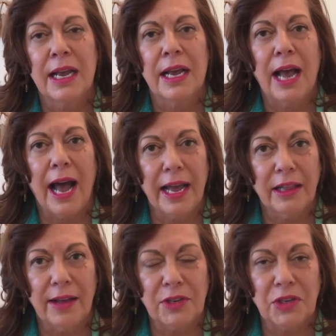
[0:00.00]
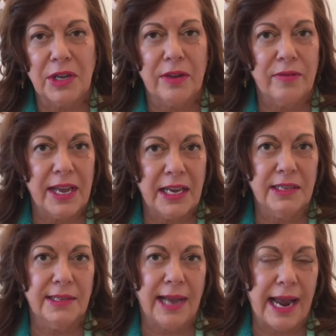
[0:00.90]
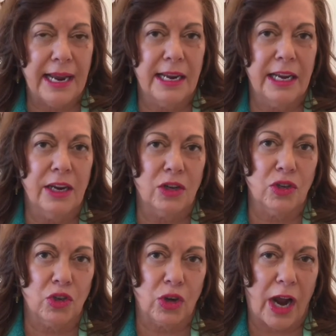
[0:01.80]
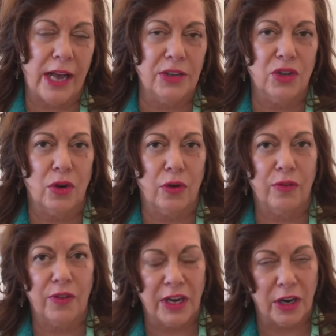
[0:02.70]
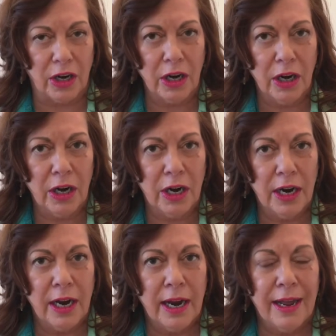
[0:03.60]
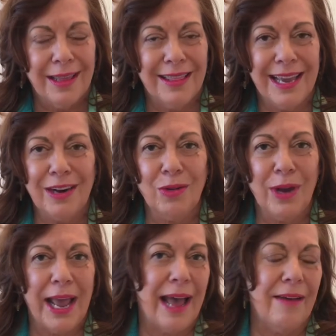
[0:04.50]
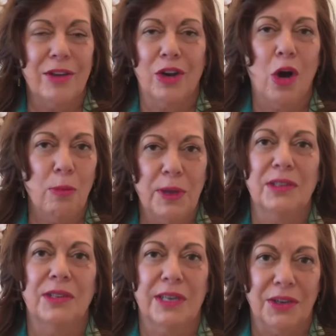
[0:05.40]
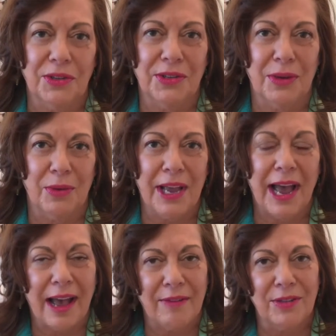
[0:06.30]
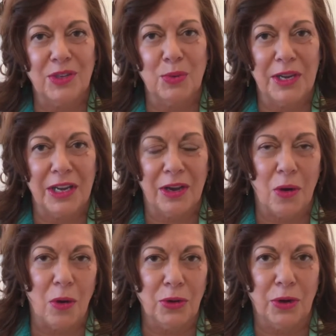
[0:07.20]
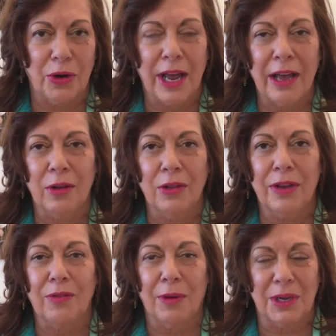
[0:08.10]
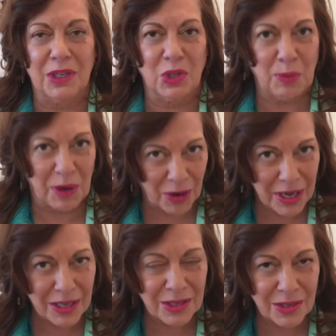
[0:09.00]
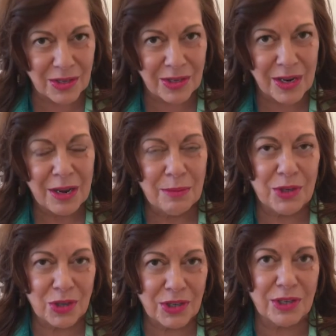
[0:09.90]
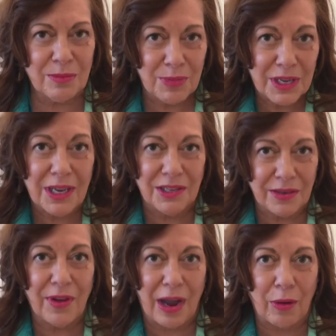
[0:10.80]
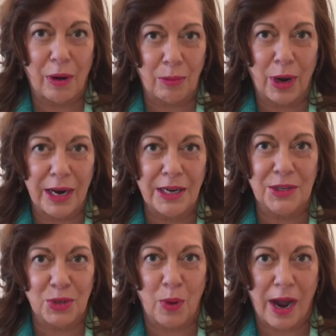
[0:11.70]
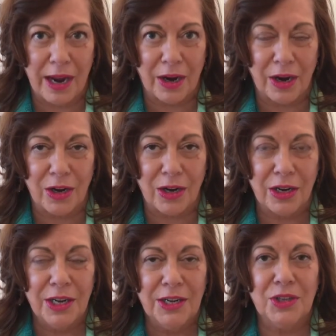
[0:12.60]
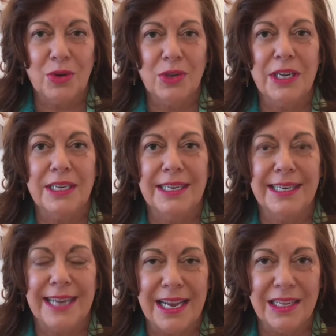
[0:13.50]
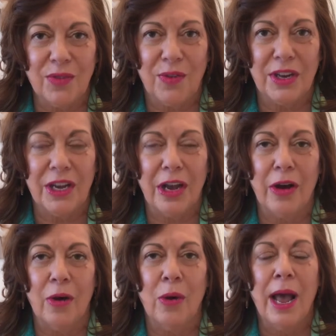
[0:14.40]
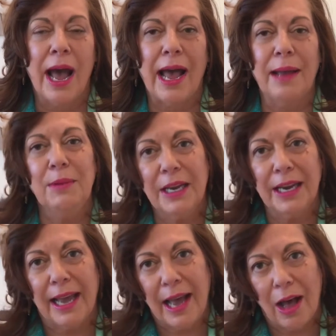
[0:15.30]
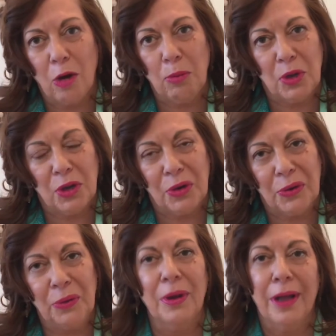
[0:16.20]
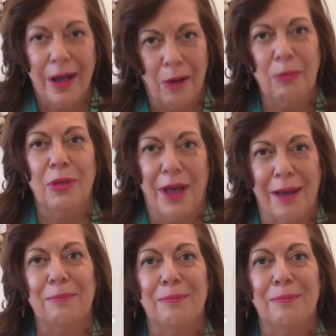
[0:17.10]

high levels of anxiety or stress or fear, they don't have the coping skills that we have as we get older, not only from experience, but just because of how our brain is wired. So in today's video, I'm going to help you help them.